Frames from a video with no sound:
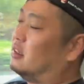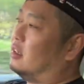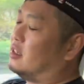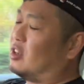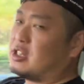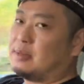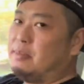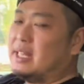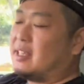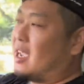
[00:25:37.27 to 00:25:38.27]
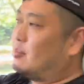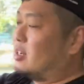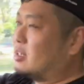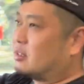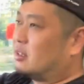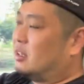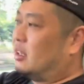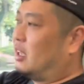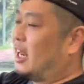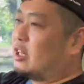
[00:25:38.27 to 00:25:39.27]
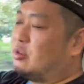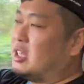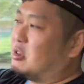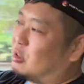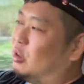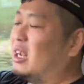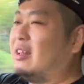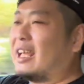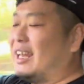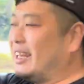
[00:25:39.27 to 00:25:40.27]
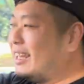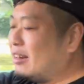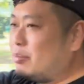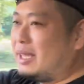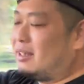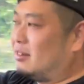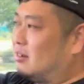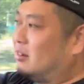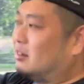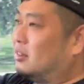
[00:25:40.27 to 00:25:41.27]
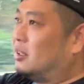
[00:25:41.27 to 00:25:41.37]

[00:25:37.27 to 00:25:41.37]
sort of speed cameras, and I do need to slow down like a little bit, you know,